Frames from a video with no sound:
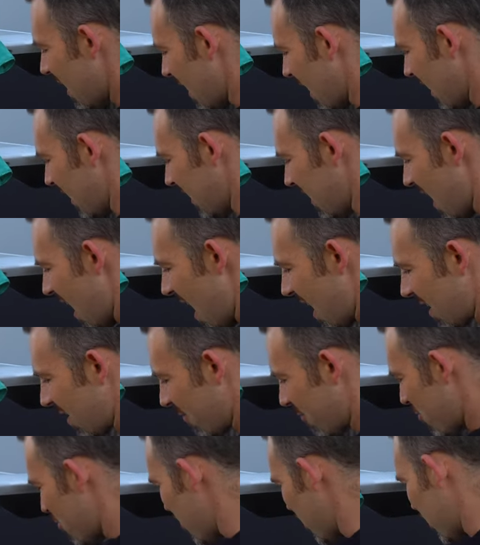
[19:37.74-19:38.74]
a lot
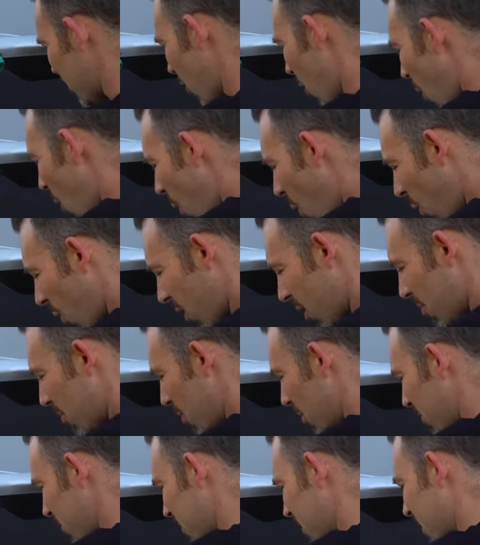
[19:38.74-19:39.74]
of just
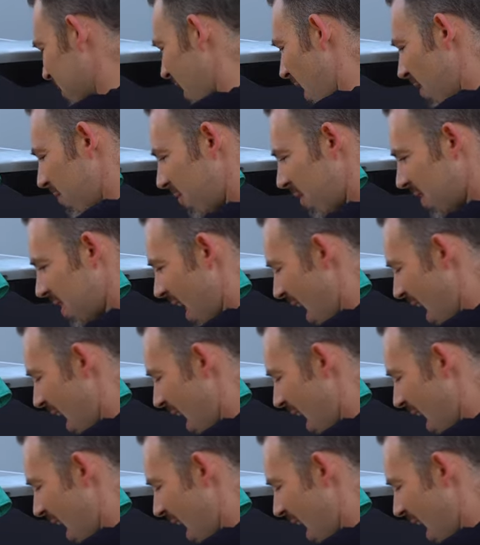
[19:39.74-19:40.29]
horrible stuff in